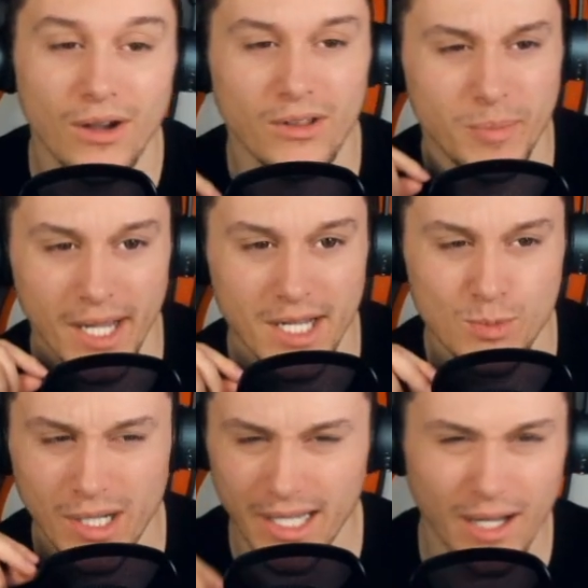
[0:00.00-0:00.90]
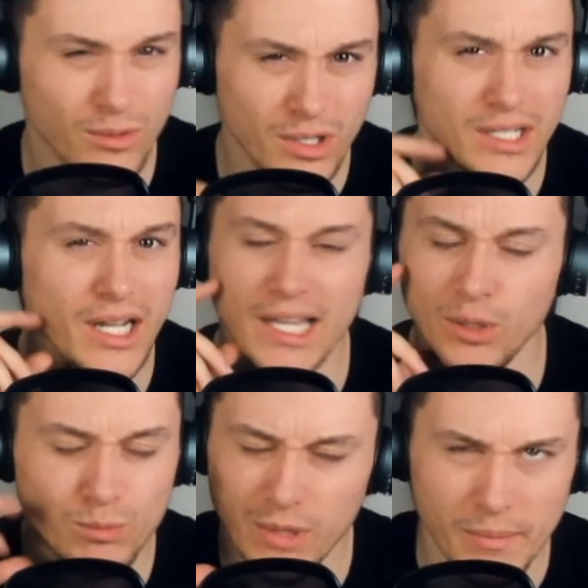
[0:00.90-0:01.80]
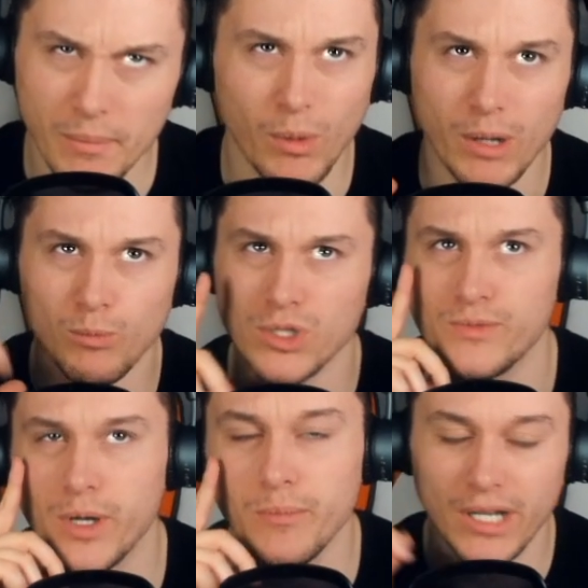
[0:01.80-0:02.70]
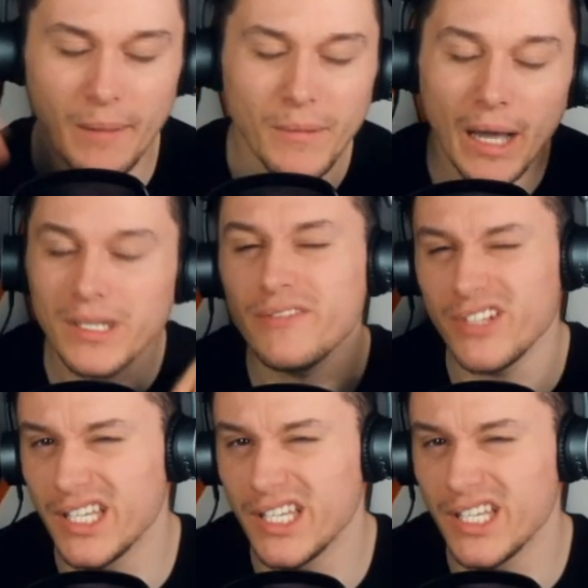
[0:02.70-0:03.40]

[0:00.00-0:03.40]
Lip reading: on the page where I downloaded it. I don't remember where it was from, but I'm gonna leave a